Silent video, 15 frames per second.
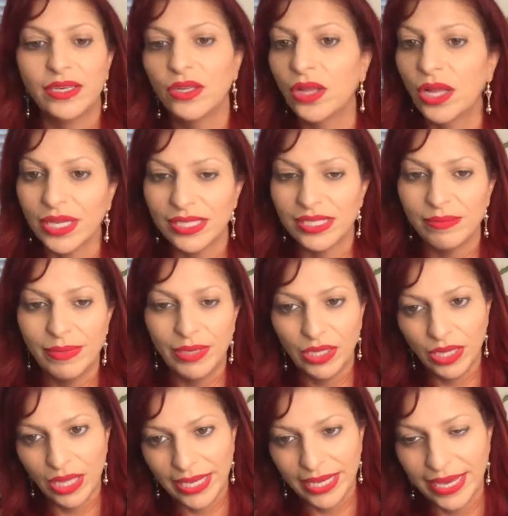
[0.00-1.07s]

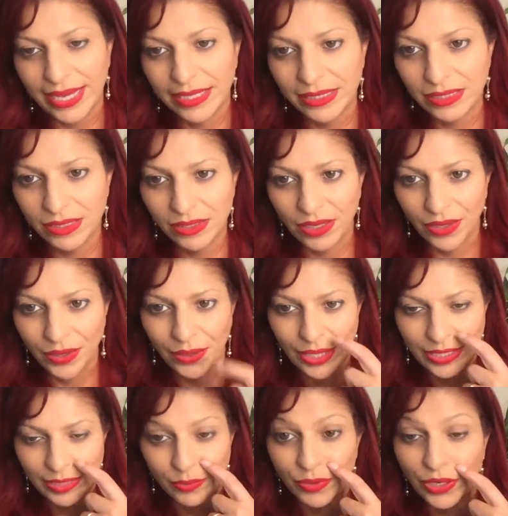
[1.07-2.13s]
glycosaminoglycans. So
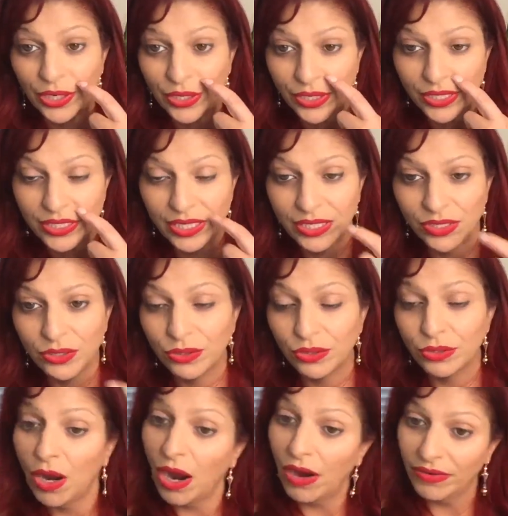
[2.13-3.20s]
that's a precursor to
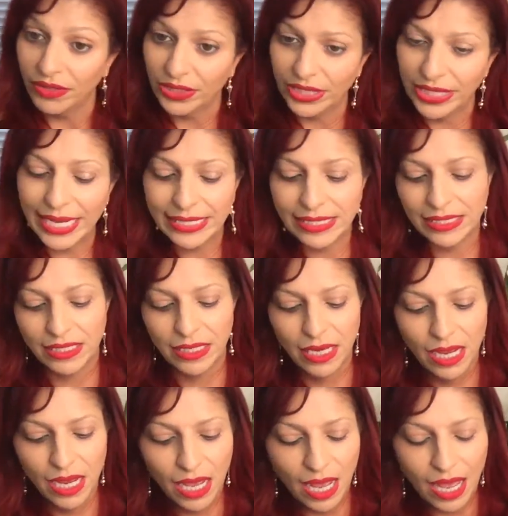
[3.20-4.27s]
hyaluronic acid.
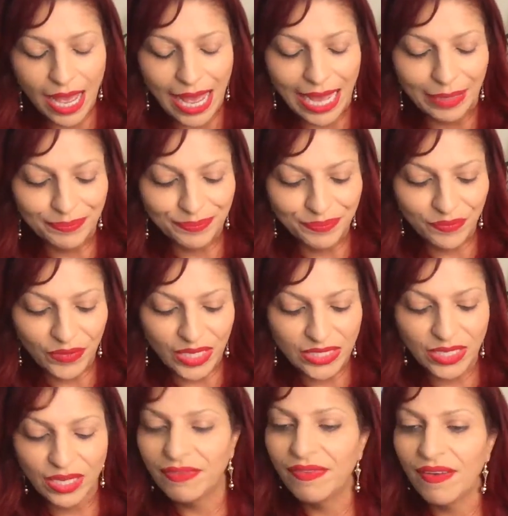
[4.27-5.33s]
So
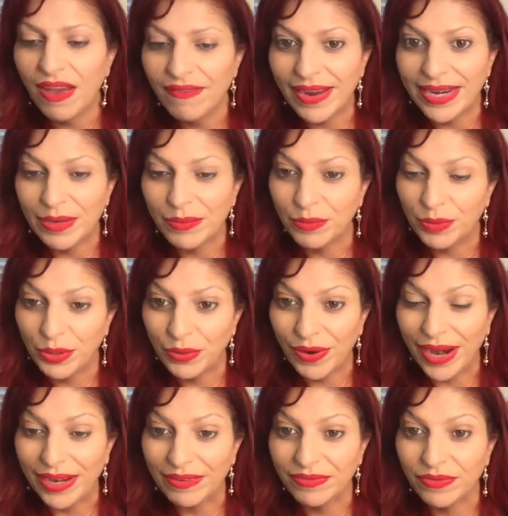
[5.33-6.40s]
your 580 would be
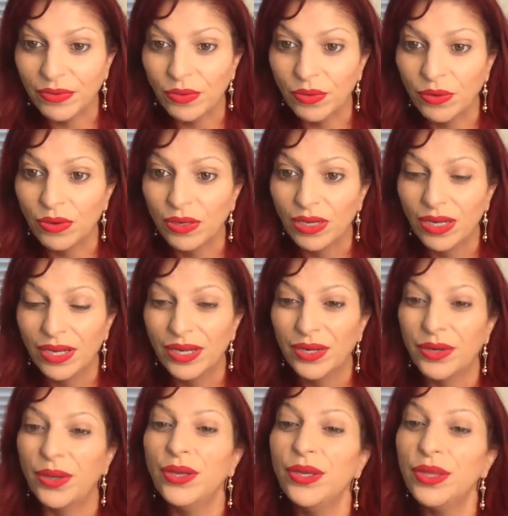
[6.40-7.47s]
great for, your
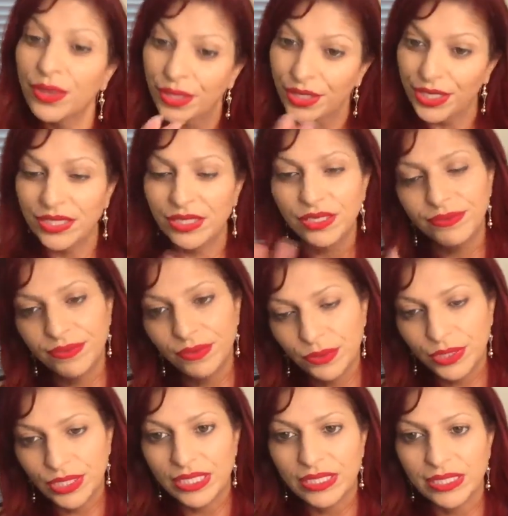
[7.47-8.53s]
30s and your
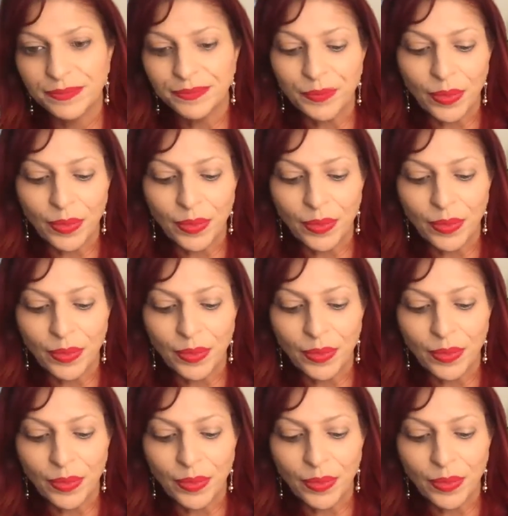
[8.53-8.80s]
40s.